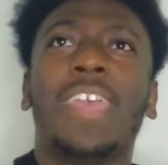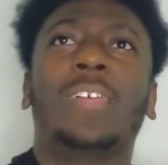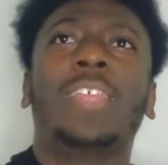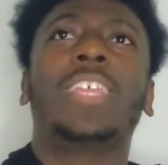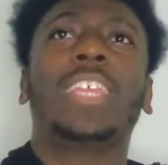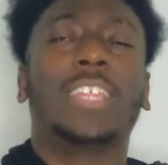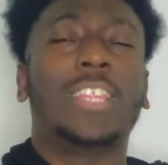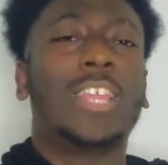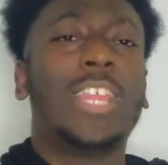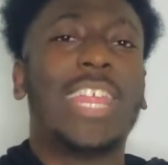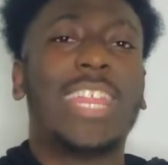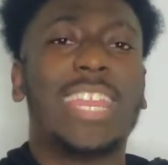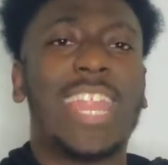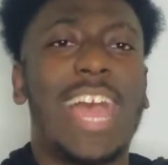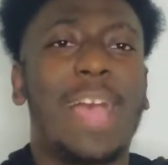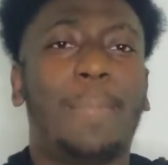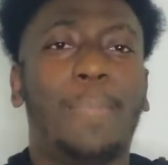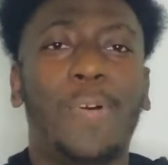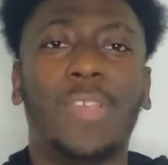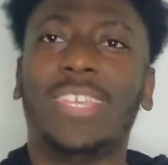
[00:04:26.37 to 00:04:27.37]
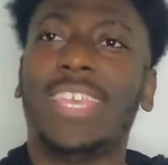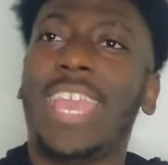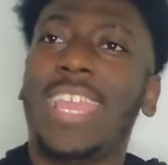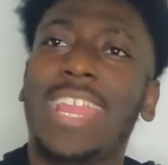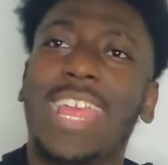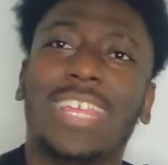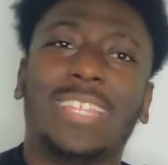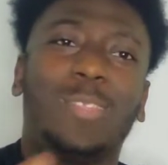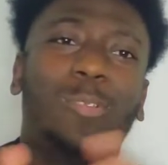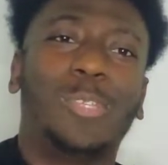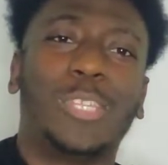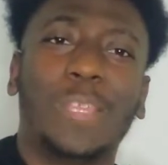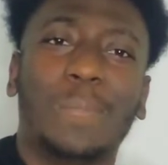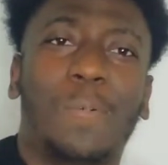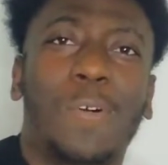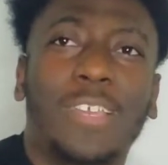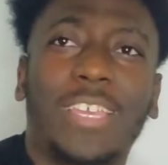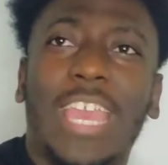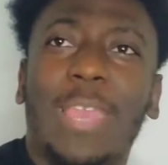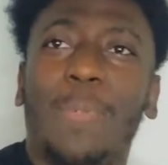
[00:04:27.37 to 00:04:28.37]
He had, he had a nine point game. He had a thirteen
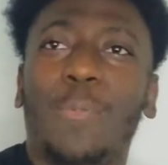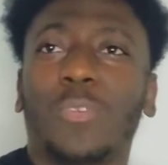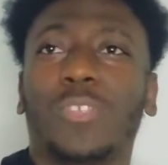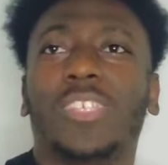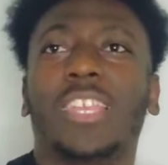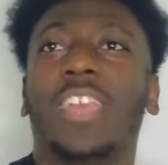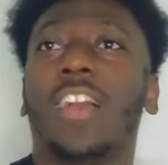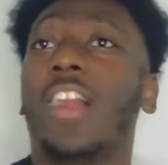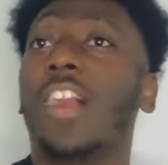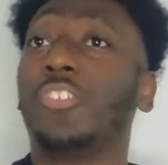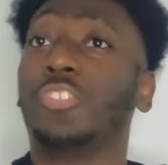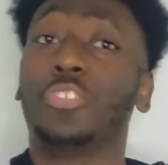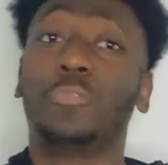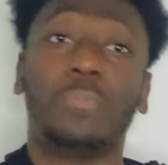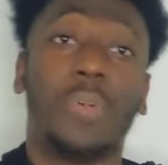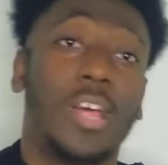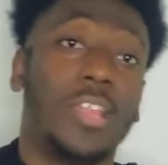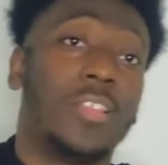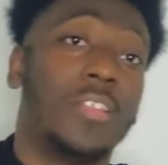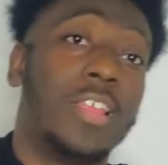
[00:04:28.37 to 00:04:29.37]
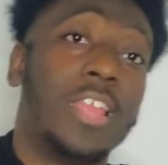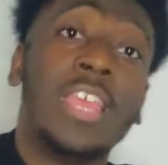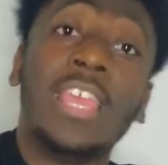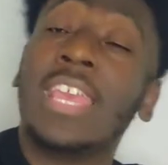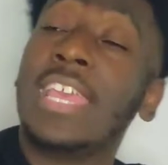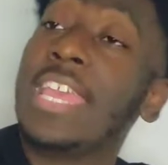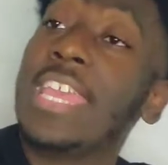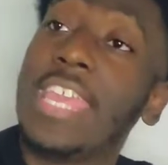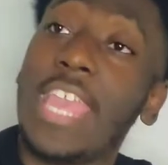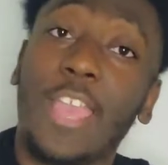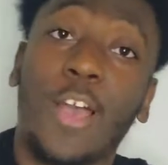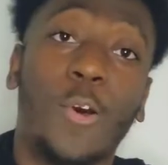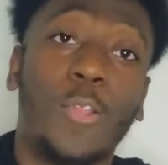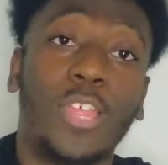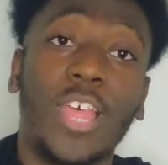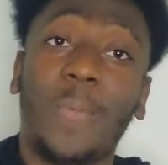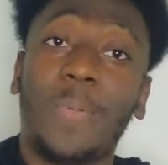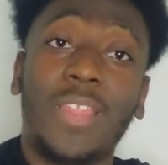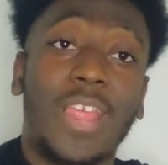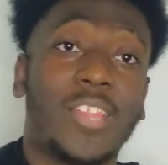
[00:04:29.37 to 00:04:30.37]
point game. People were saying, "Oh, Jimmy Butler, he can't hold
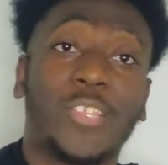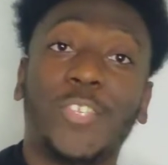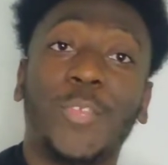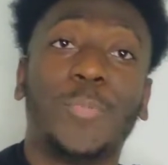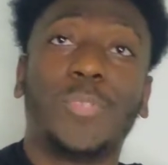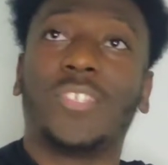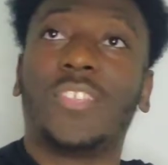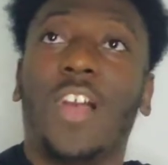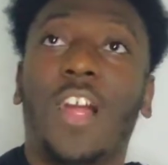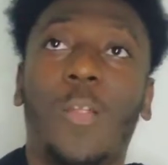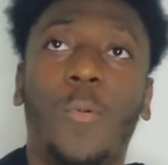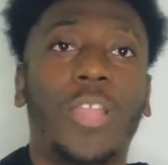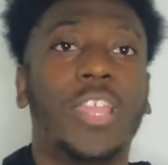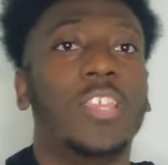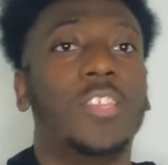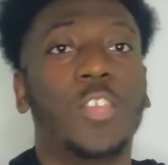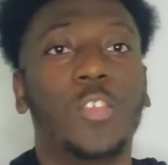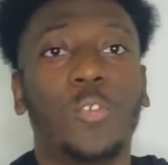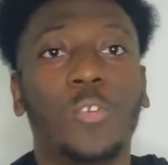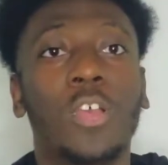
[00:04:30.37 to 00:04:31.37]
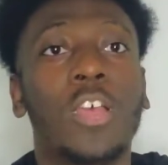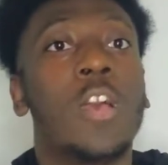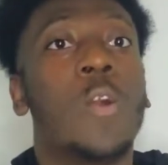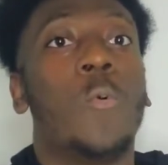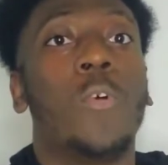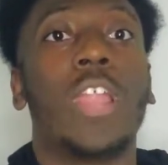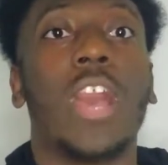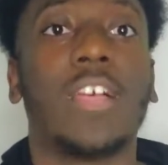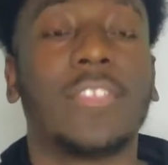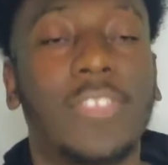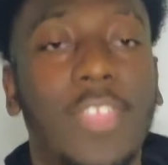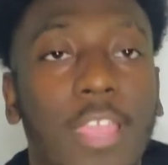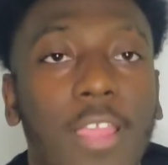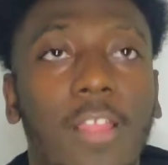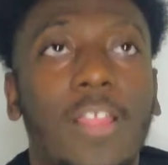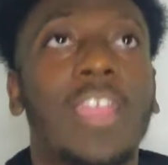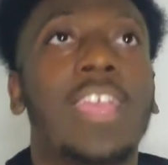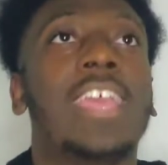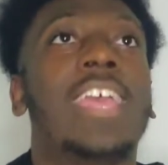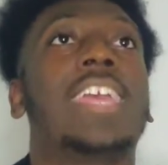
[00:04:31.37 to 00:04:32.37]
up. He's not a superstar." What did he do? Went out
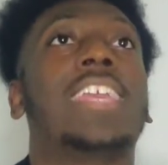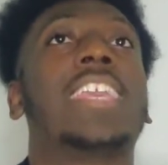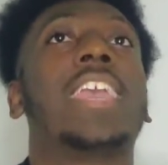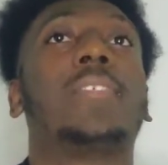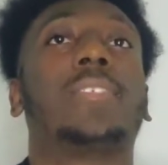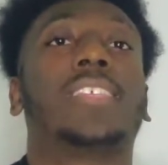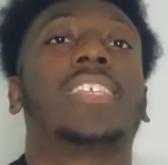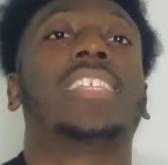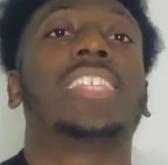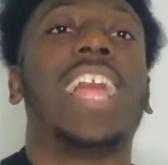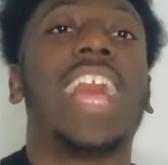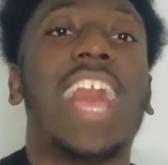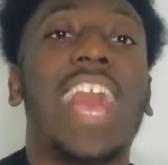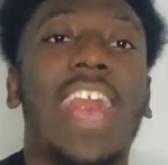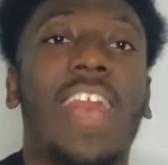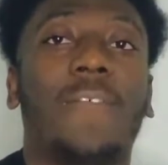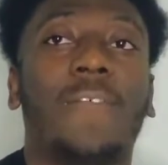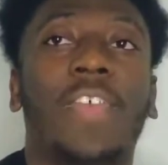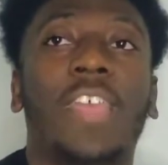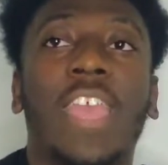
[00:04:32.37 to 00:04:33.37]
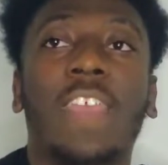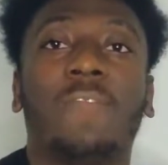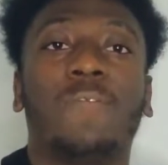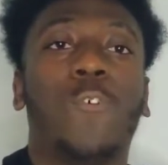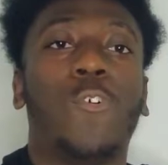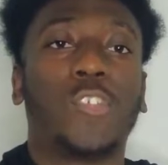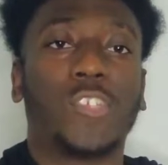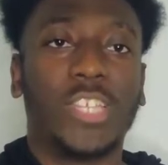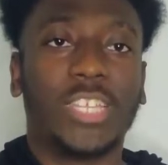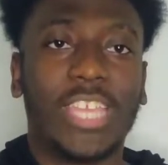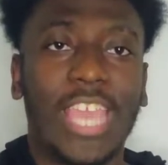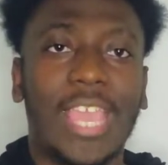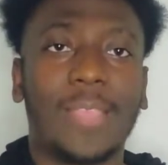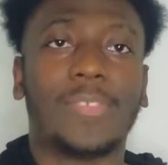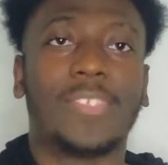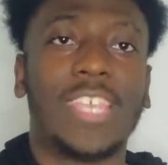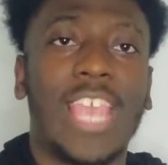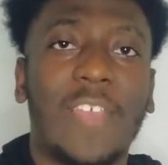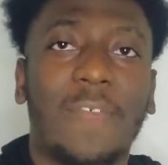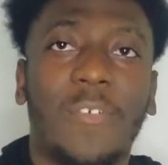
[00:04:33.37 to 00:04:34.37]
there and kept us alive and forced the game
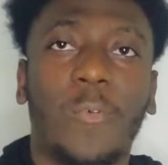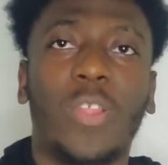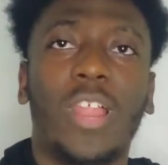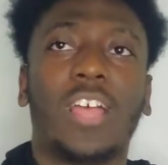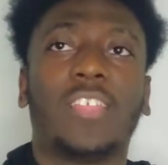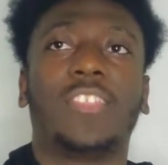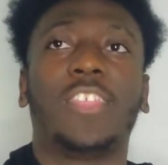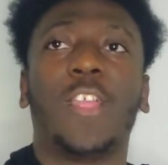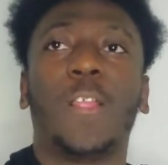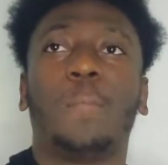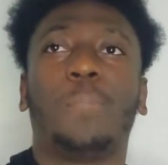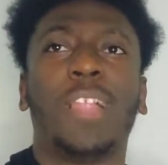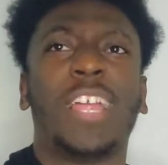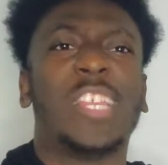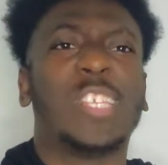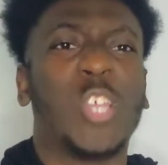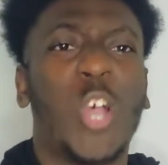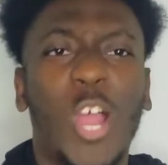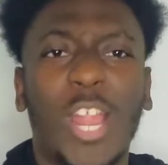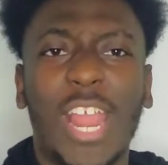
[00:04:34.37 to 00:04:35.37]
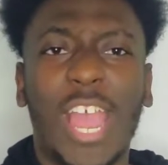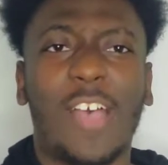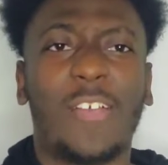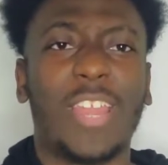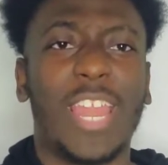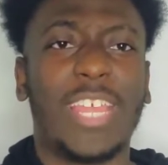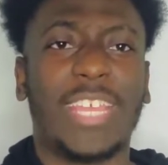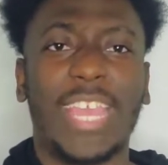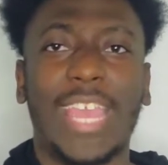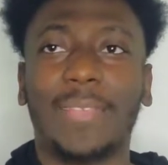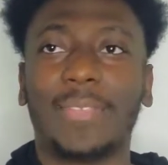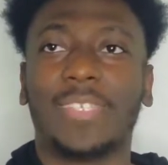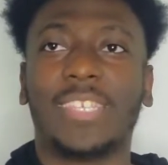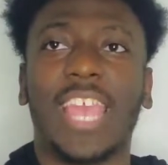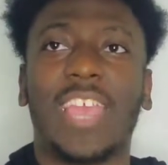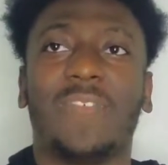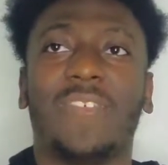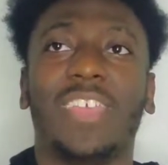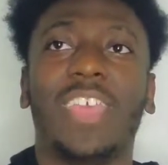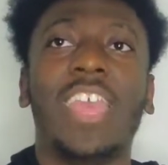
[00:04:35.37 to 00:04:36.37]
seven. Went out there and played his heart out in that game
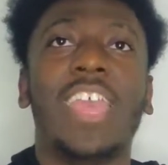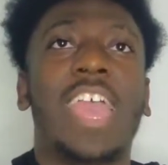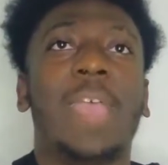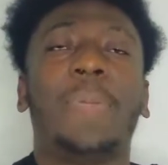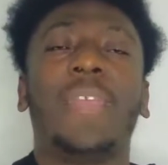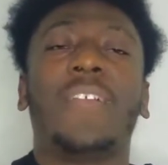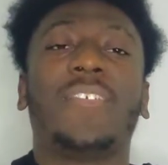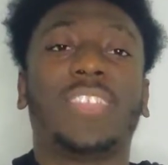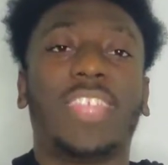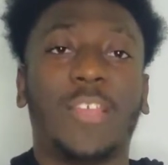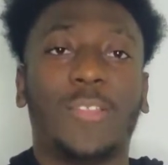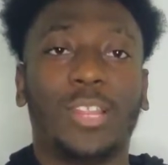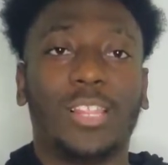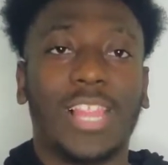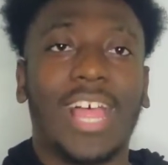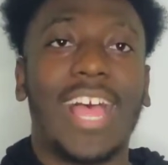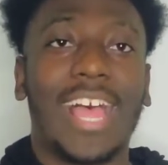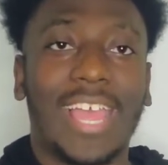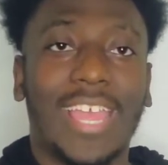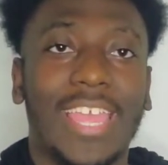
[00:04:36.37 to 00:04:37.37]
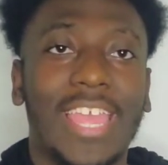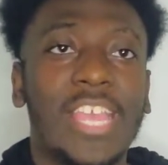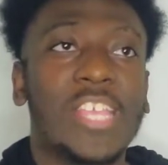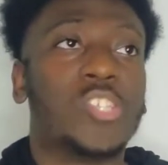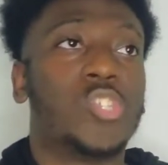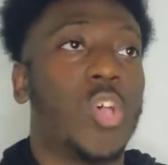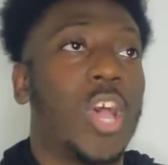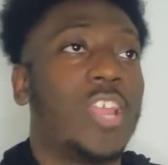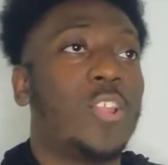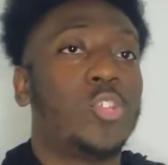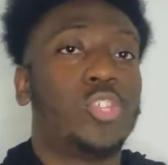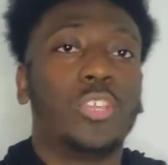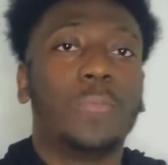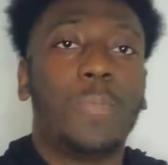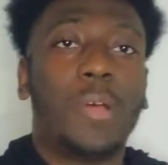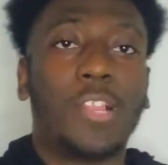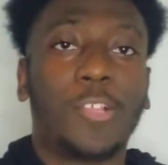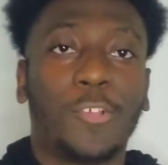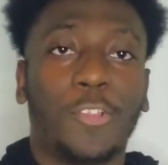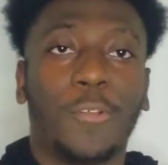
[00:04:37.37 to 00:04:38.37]
seven and put everything on the line. So I know Jimmy
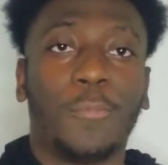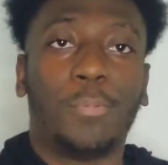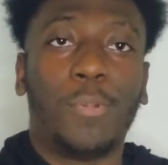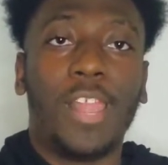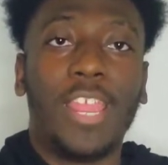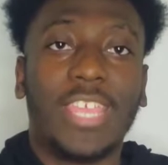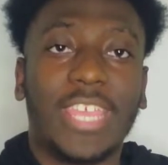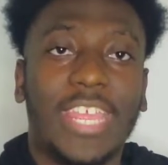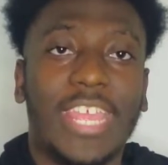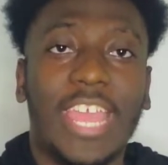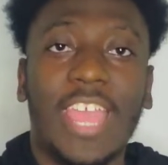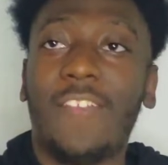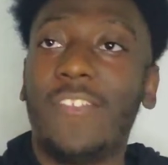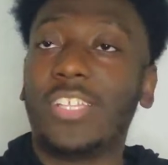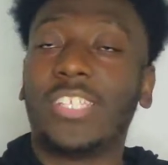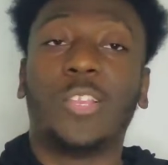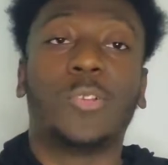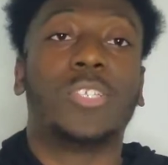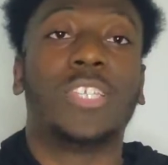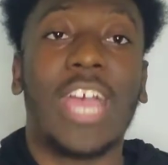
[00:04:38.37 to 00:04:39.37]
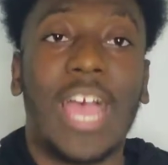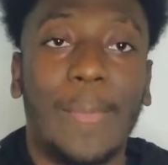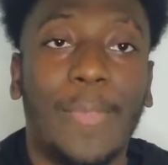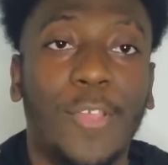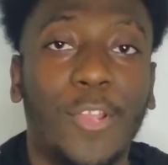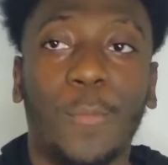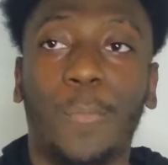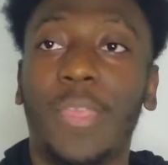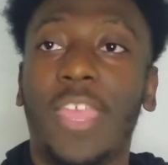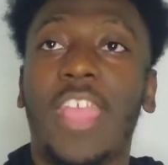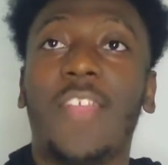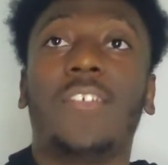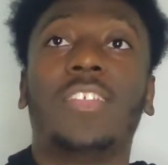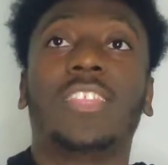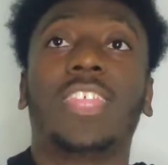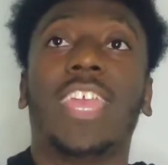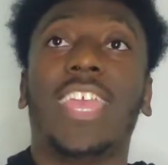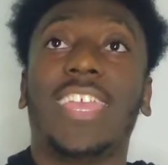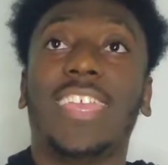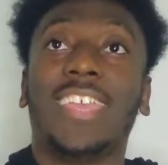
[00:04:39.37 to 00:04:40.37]
Butler's going to bring it every single time. He's going to put
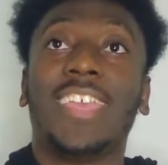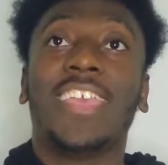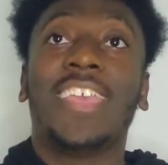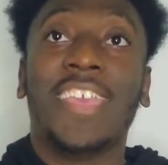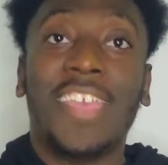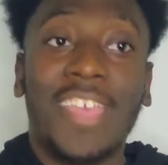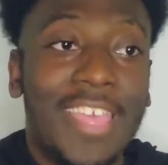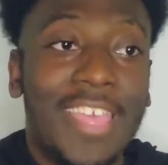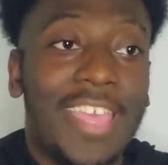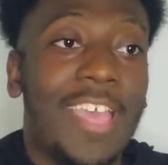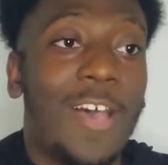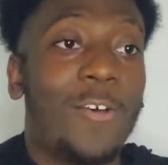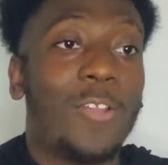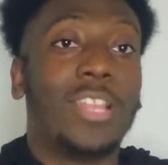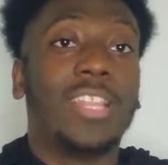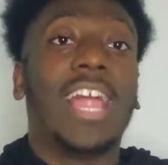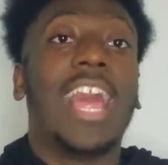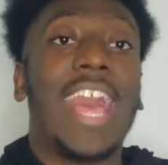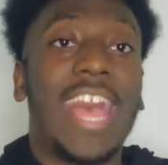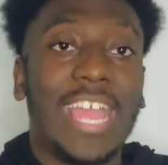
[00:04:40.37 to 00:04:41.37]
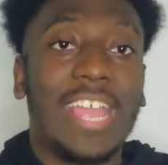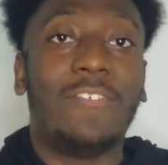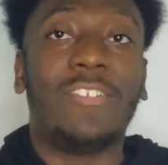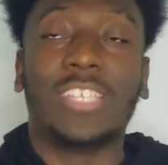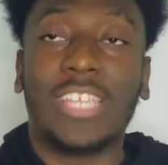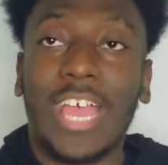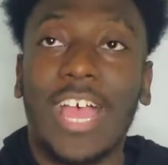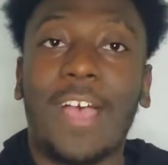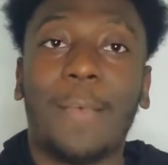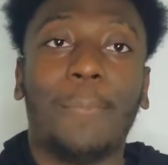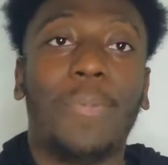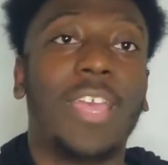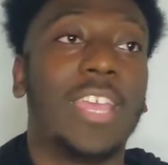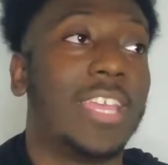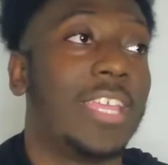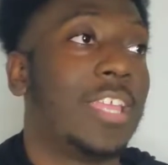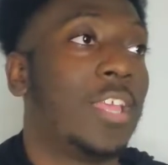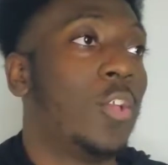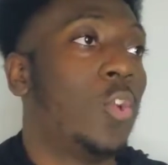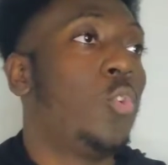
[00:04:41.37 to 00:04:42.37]
everything on the line every time.
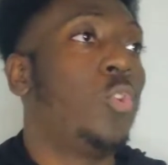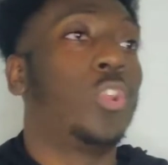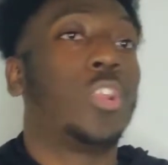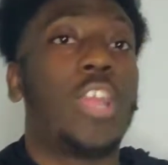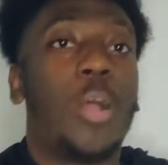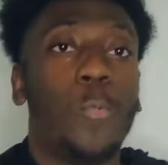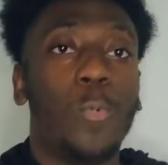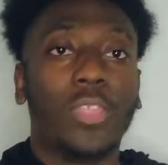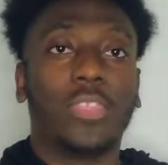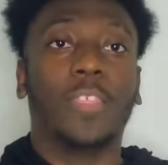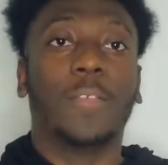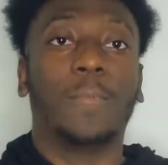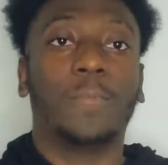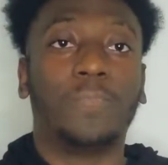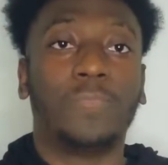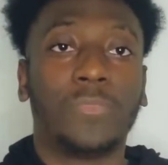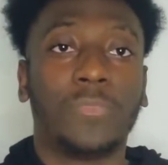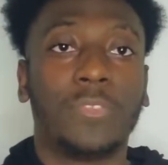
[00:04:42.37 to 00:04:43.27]
But who's going to come with him?